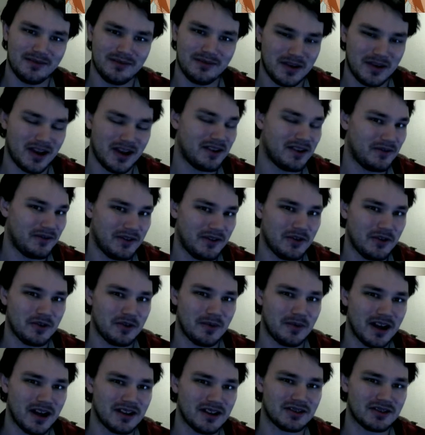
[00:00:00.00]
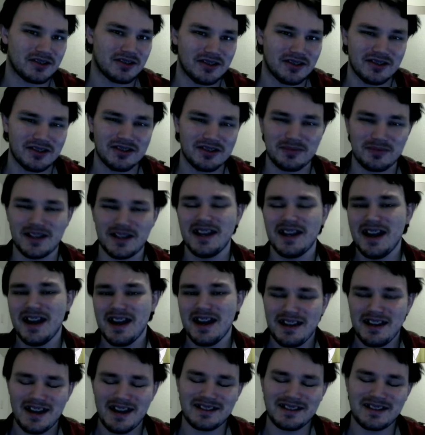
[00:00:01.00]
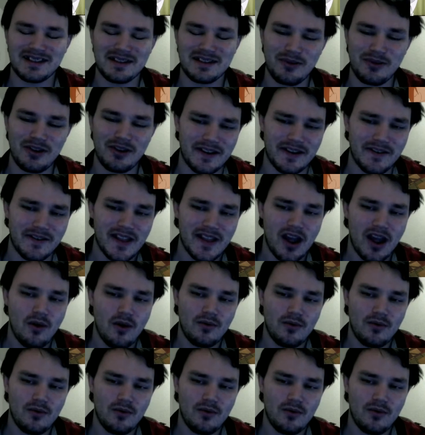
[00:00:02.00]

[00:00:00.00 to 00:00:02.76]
my interview with Montser Girls, but that's the point.